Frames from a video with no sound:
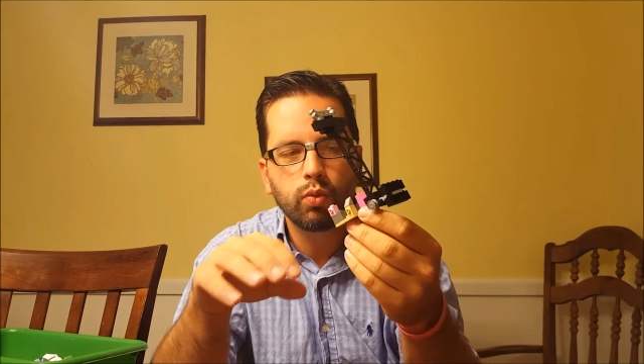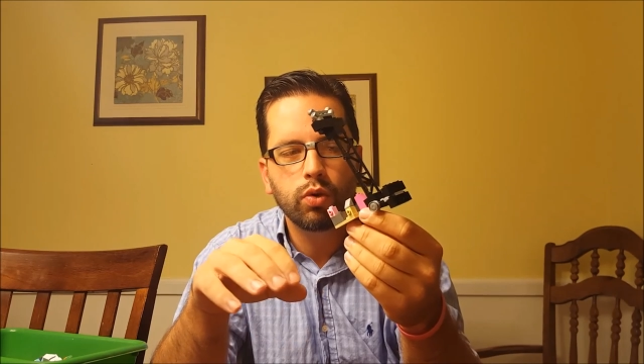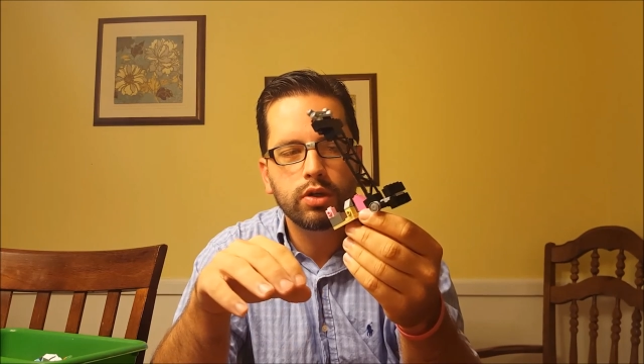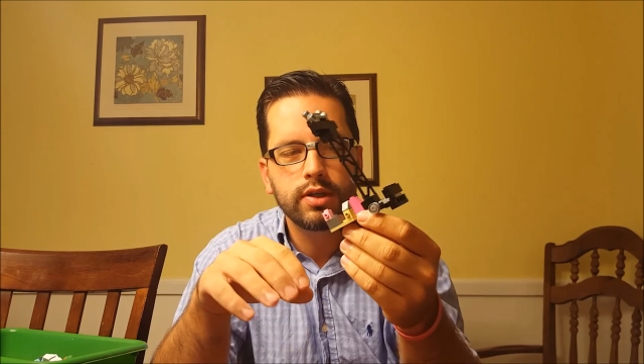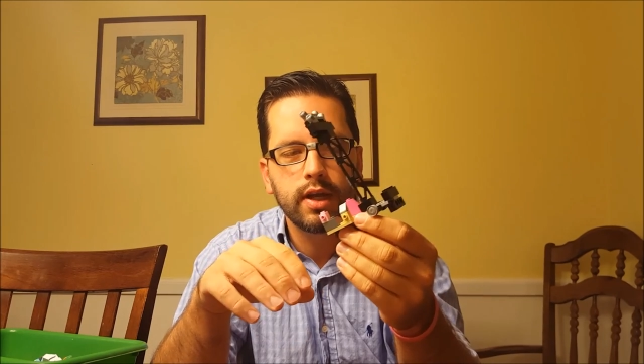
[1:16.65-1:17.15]

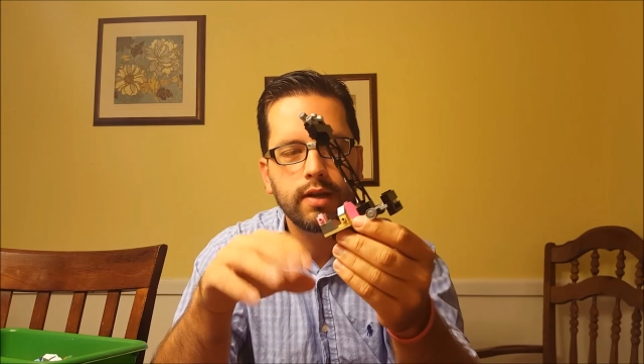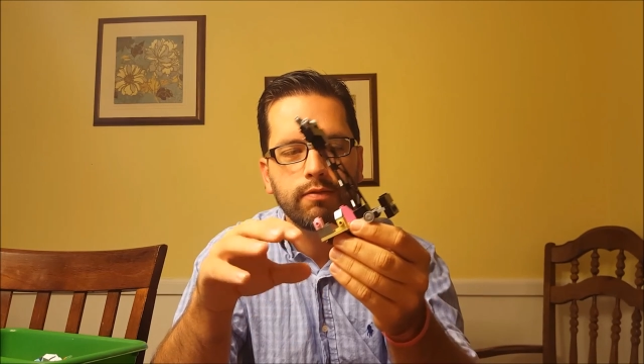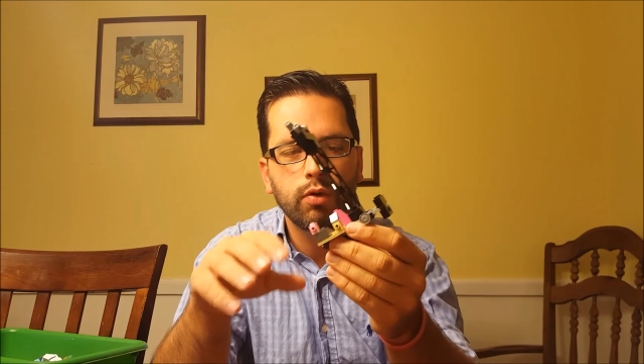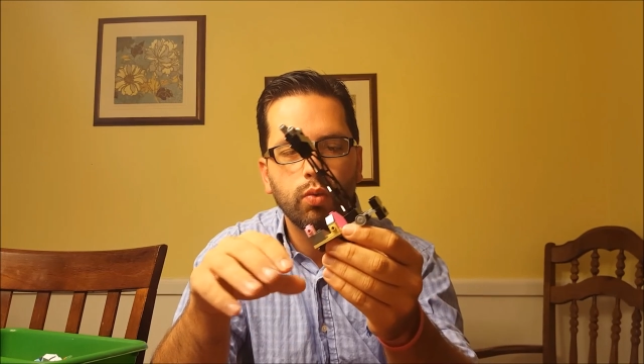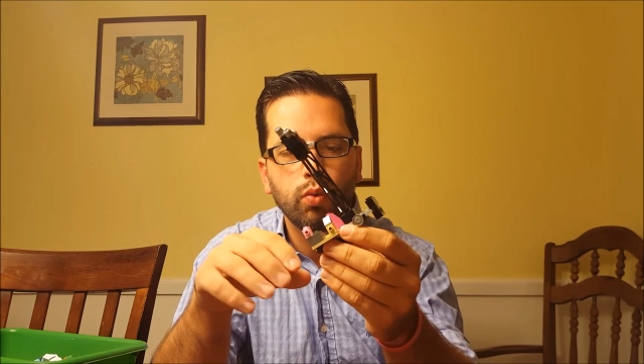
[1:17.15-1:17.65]
We're
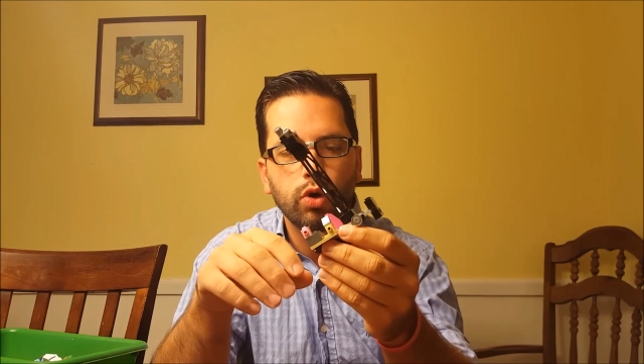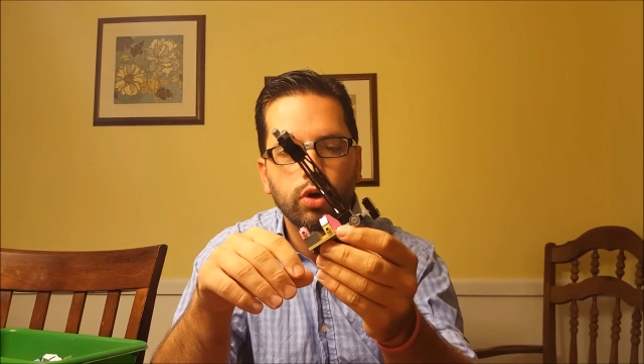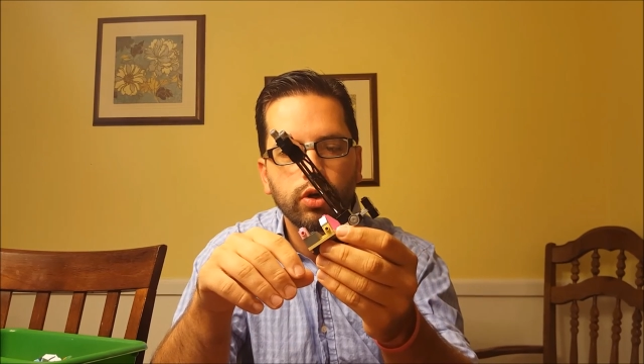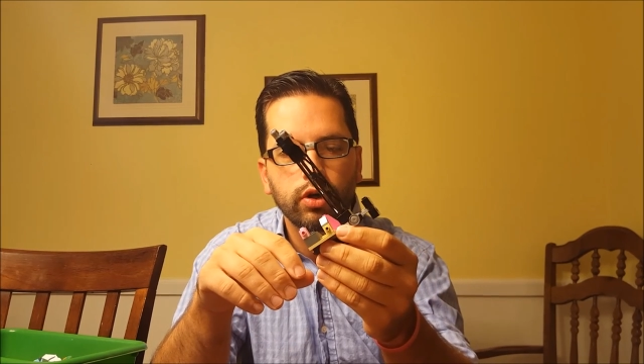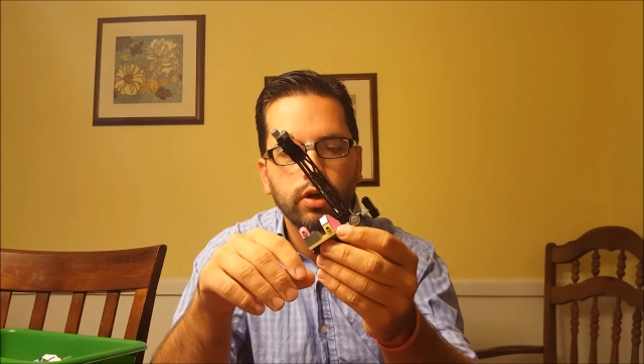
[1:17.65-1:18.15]
safe.
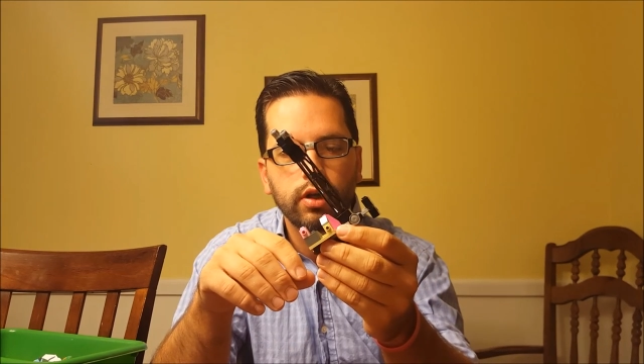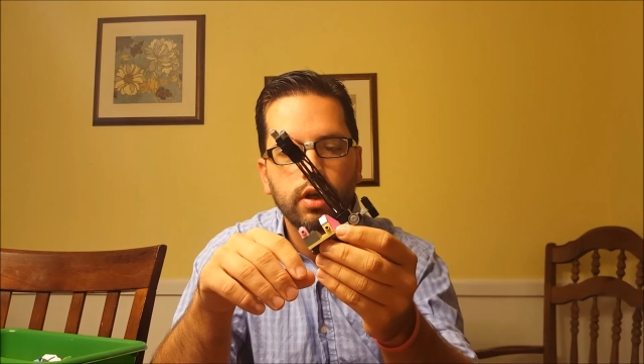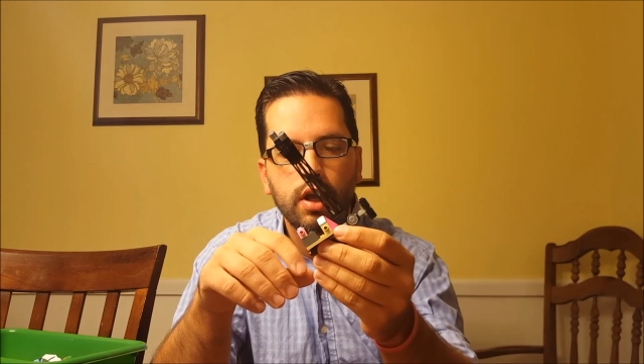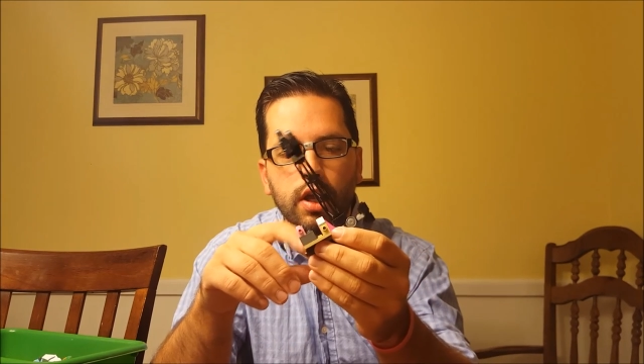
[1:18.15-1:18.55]
We're good.